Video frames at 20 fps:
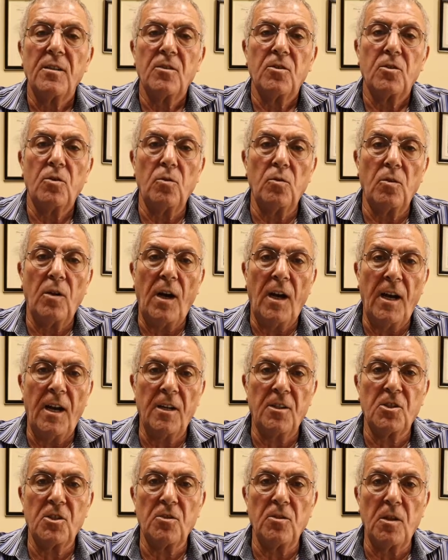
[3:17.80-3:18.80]
to
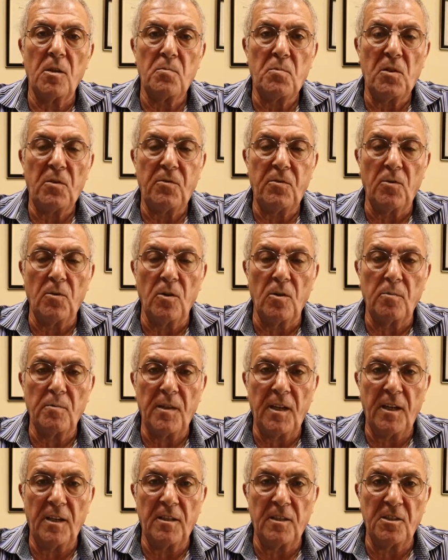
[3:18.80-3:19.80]
actually perform
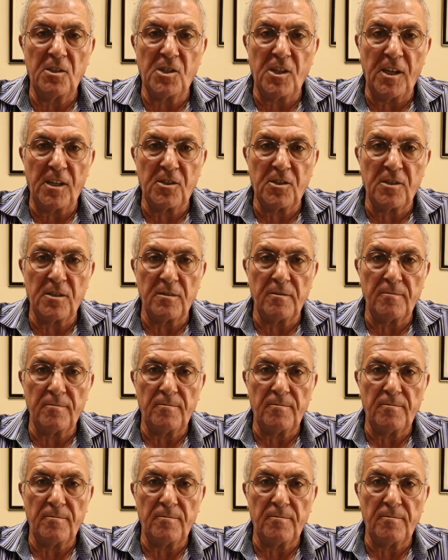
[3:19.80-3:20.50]
an injection.